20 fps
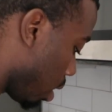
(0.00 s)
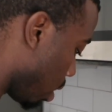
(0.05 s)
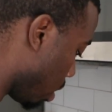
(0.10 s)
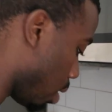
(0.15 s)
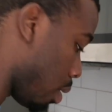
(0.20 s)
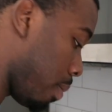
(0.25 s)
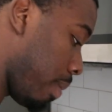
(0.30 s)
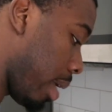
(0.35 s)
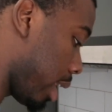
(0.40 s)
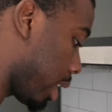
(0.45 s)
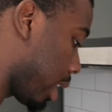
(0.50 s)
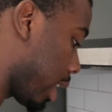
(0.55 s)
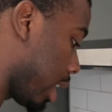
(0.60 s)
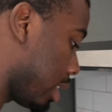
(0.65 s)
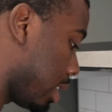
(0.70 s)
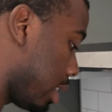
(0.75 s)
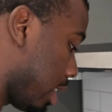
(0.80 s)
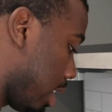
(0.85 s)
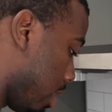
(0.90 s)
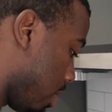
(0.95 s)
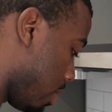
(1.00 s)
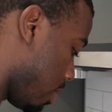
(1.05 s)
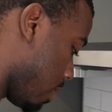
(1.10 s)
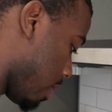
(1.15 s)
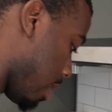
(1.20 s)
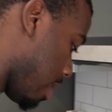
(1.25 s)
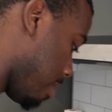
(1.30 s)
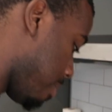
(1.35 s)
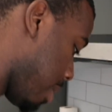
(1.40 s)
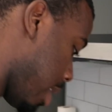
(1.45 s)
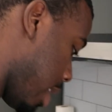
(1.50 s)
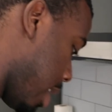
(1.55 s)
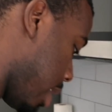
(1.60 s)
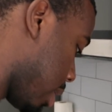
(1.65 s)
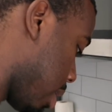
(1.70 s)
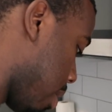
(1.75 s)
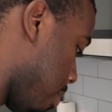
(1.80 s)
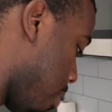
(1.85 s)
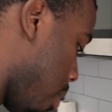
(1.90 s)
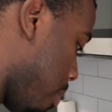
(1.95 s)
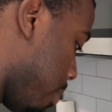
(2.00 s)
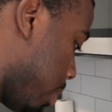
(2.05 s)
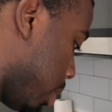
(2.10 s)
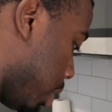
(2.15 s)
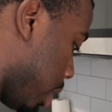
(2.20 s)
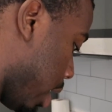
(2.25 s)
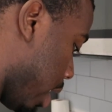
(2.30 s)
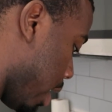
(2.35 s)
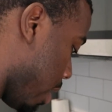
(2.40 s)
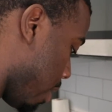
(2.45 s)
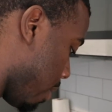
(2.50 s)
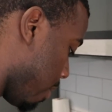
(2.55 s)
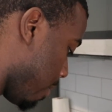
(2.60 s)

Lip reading: nobody can say no. Amen. Come on, Michelle.